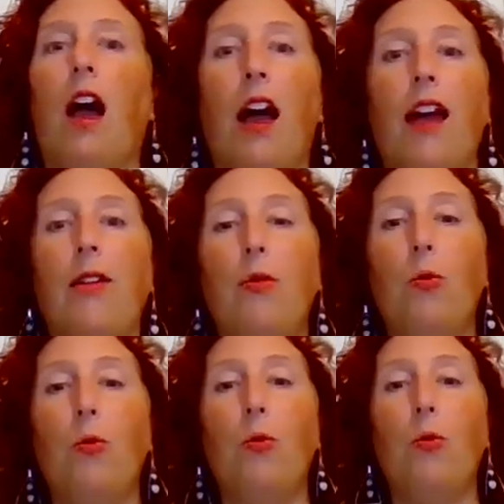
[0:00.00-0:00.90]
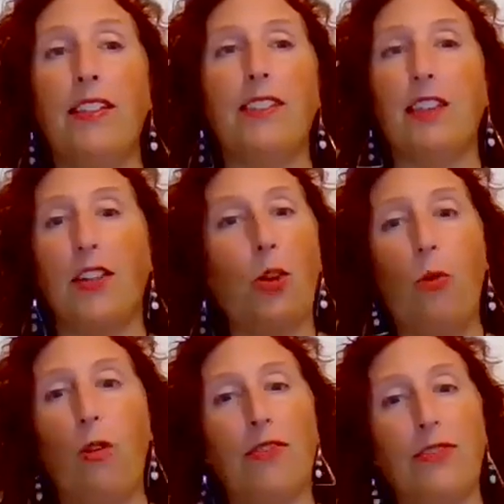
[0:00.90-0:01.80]
I
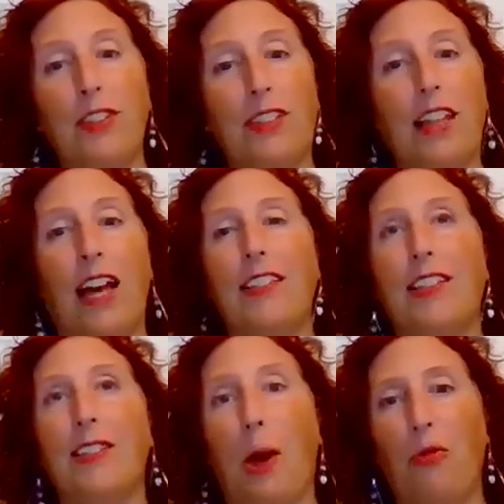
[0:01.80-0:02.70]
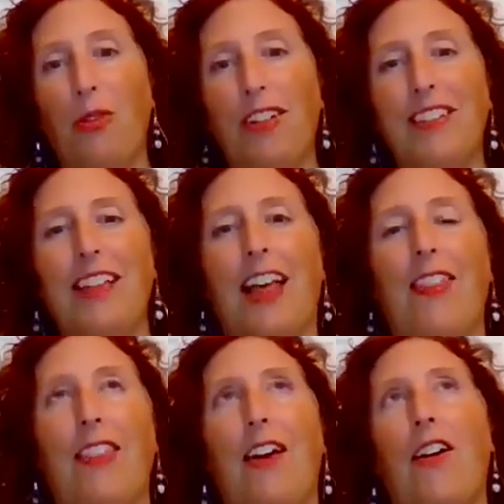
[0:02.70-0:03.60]
don't want to feel that discomfort
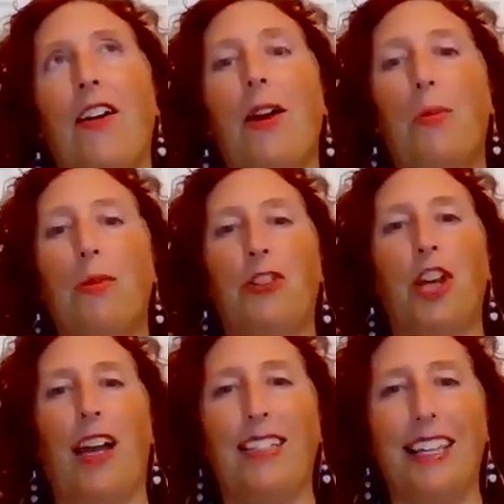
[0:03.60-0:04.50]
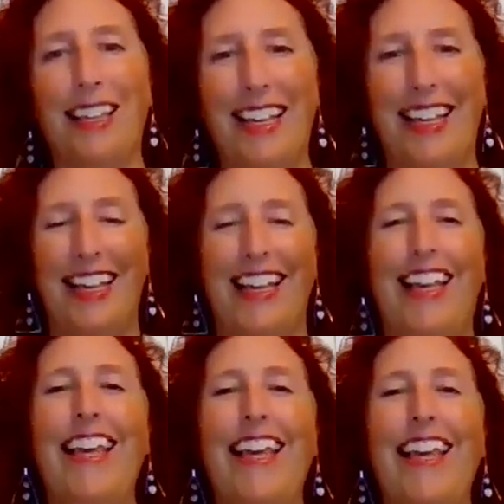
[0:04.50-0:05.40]
that they're projecting
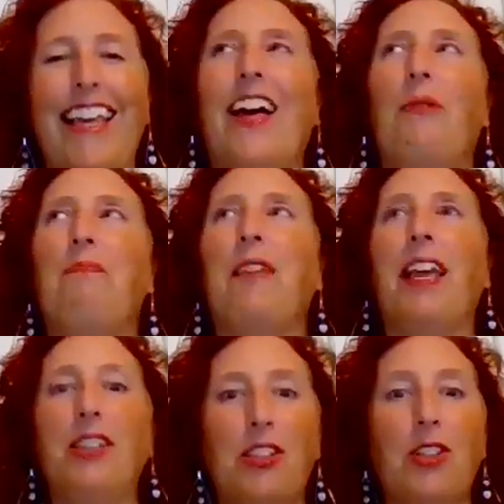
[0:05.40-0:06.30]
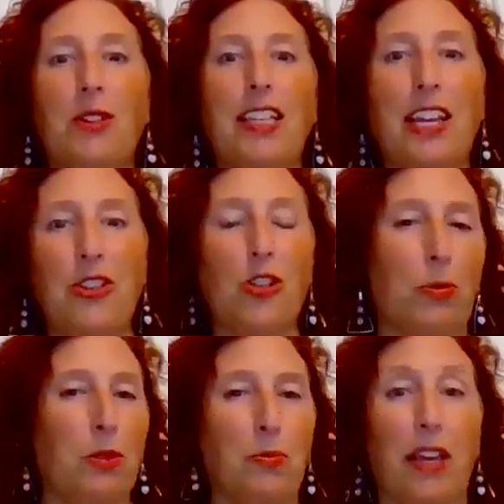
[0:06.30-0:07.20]
into the
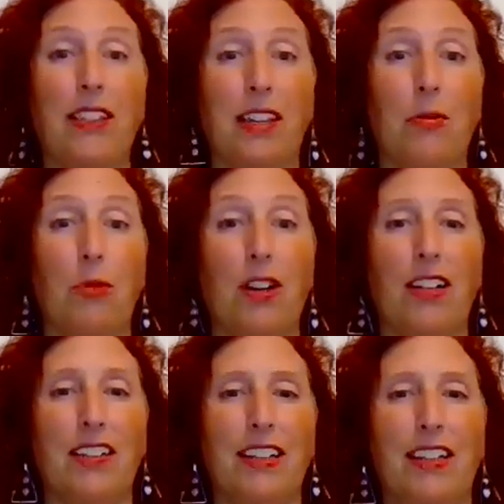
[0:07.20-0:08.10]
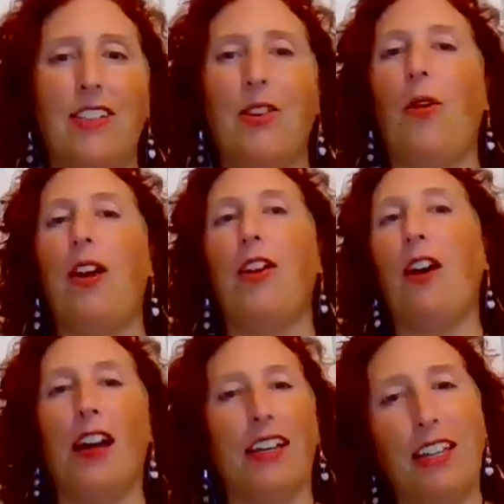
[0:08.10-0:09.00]
relationship space anymore. So
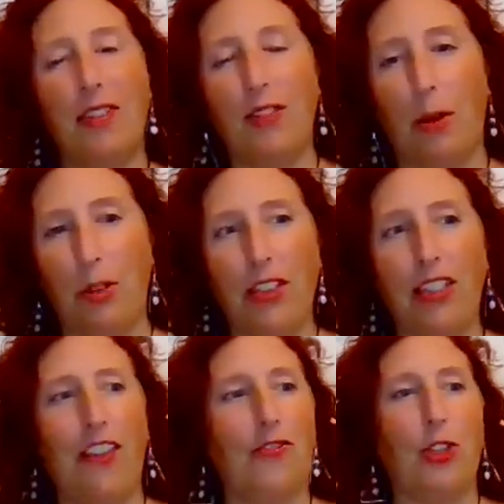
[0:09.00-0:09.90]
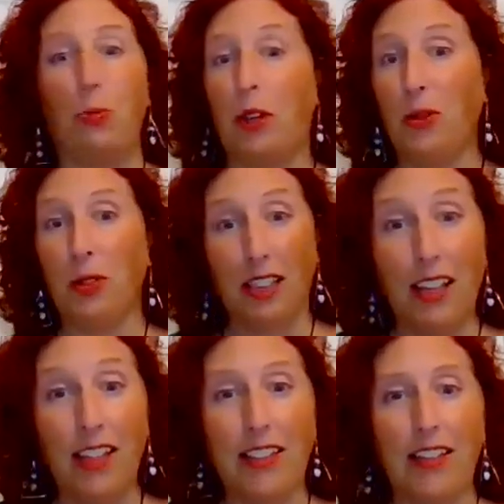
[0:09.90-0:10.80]
here I can give them relief just by doing
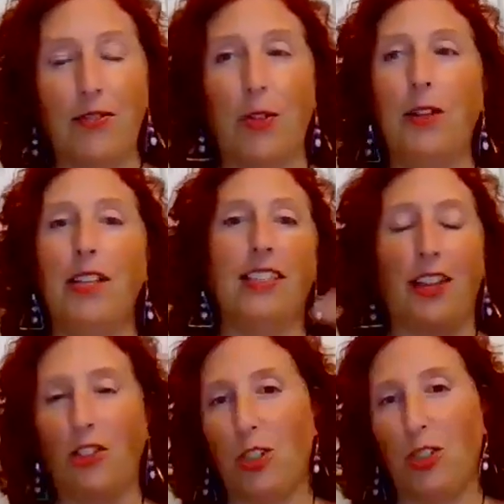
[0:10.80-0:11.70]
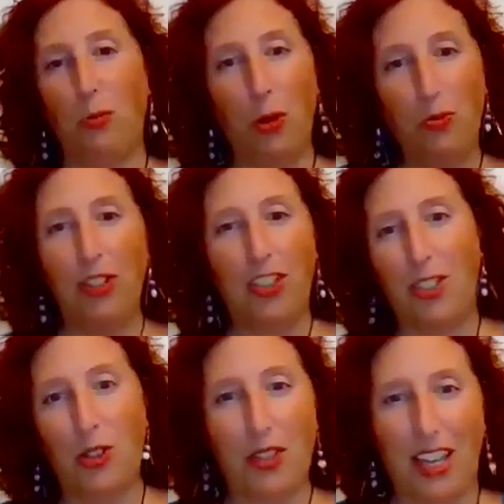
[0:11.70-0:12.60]
this. For me, it's like, just boop,
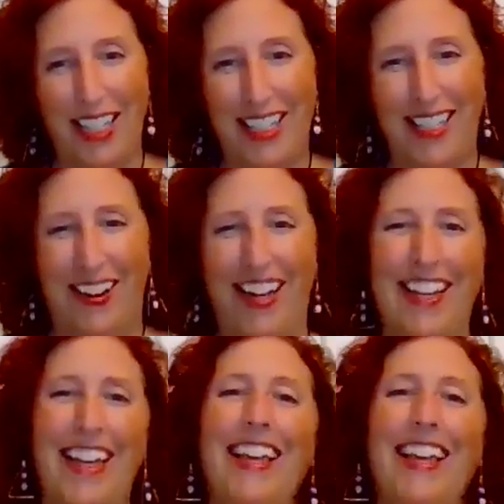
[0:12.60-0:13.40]
just do this, right?